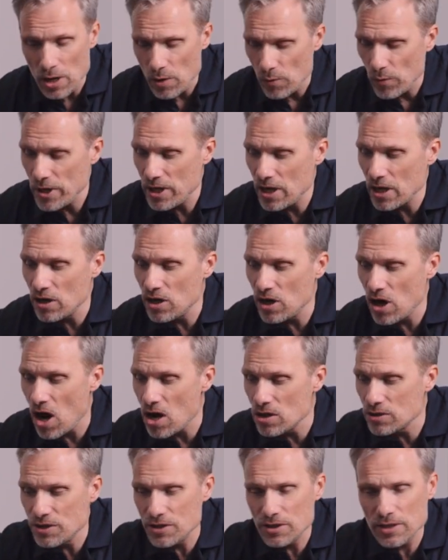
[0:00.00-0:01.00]
we can
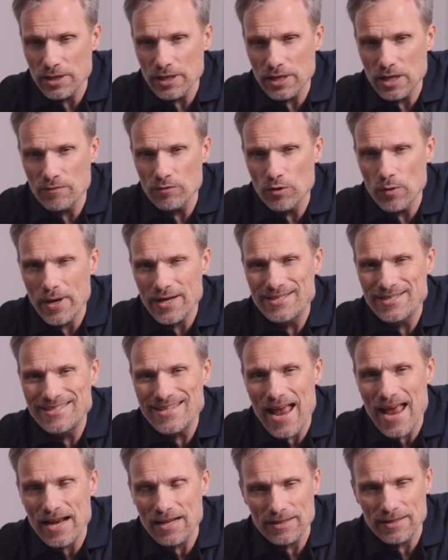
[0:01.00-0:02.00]
constantly give you
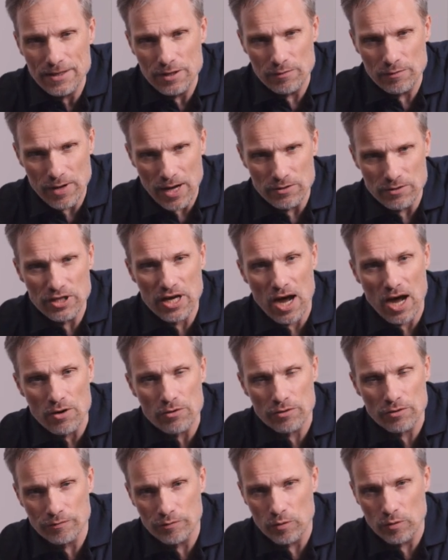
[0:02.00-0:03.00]
exactly the right
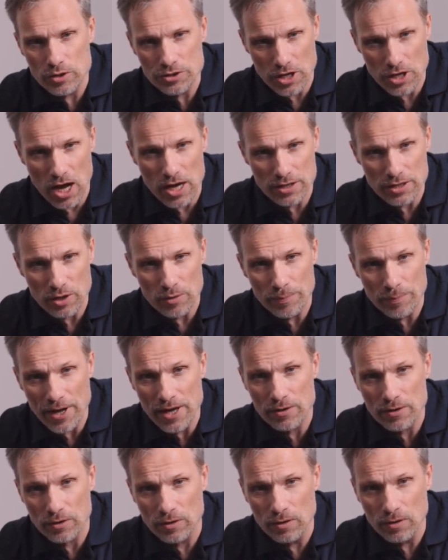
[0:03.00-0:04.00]
counterforce on your
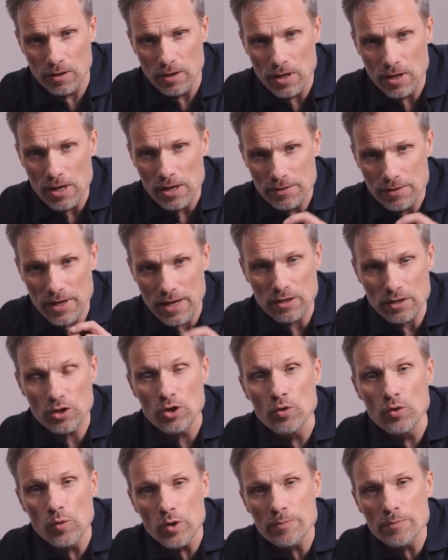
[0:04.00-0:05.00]
pedal that
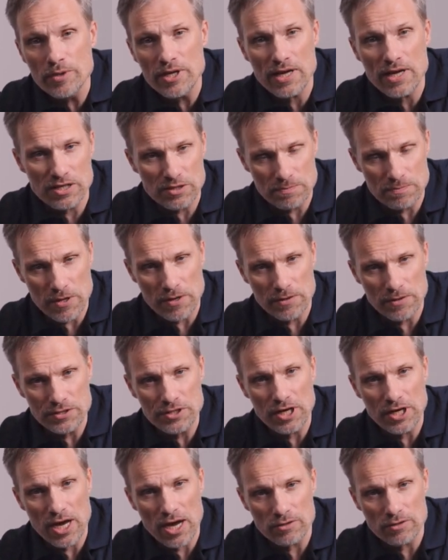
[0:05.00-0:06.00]
you would be
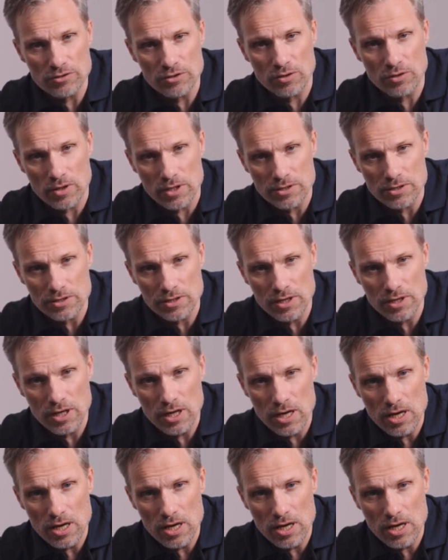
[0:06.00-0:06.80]
experiencing outdoors.